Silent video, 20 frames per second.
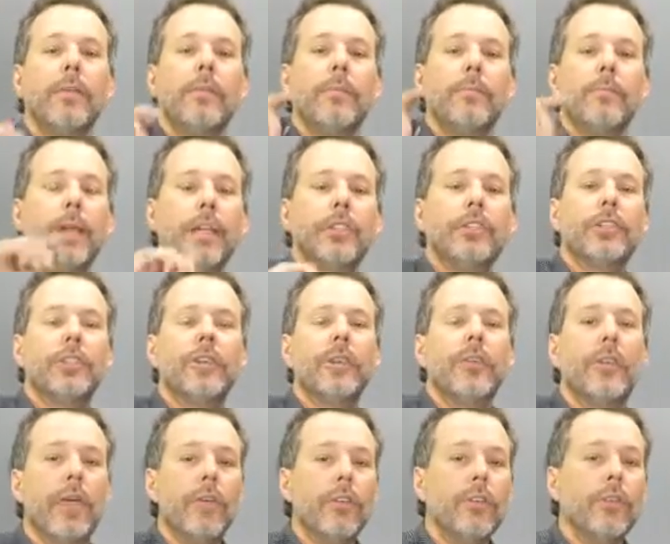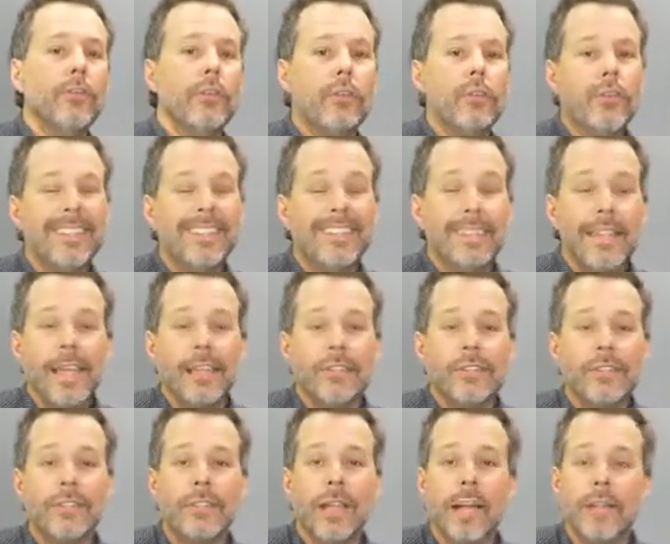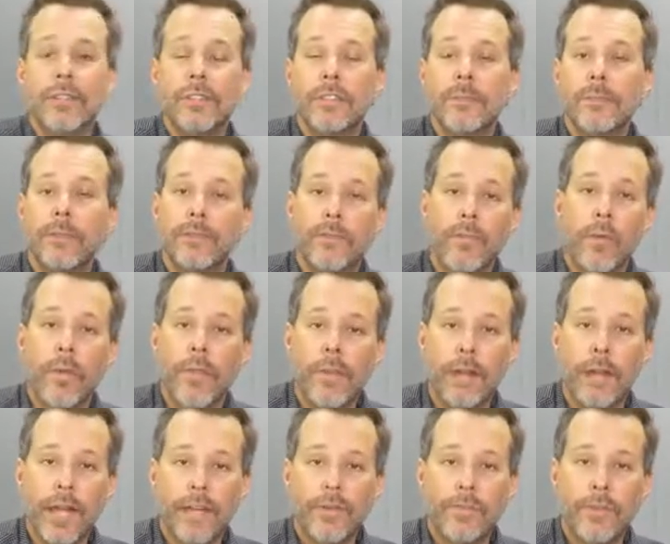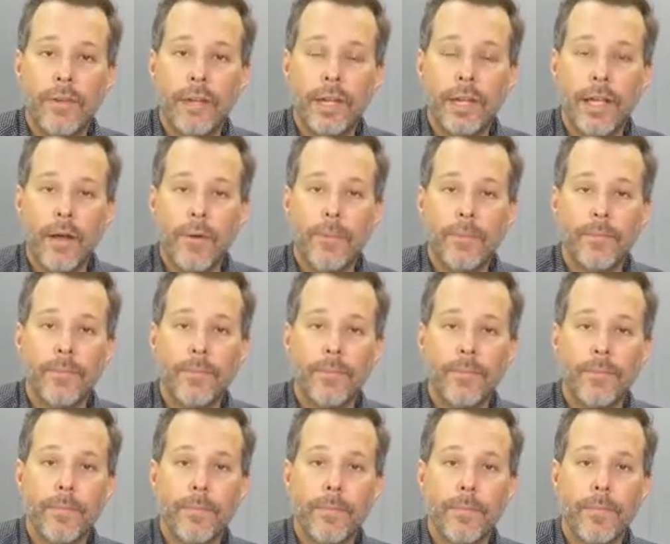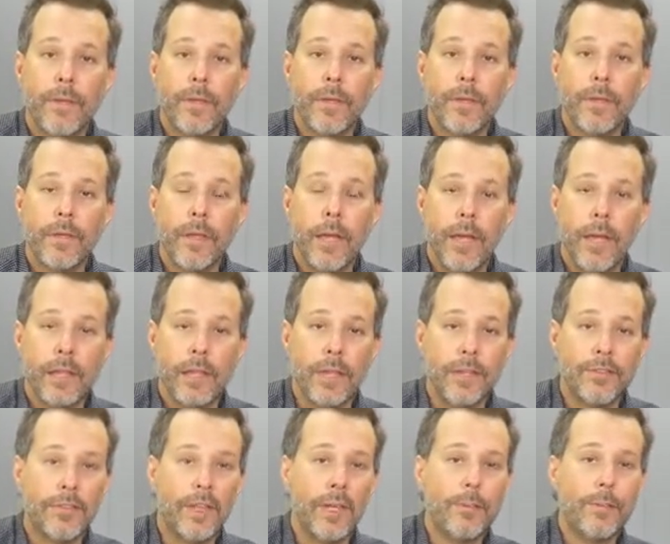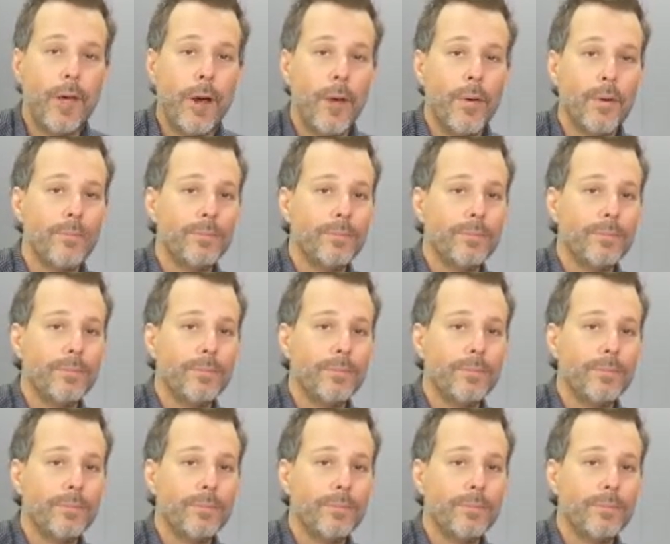make sure that you do these exercises before the next video. And let's keep going.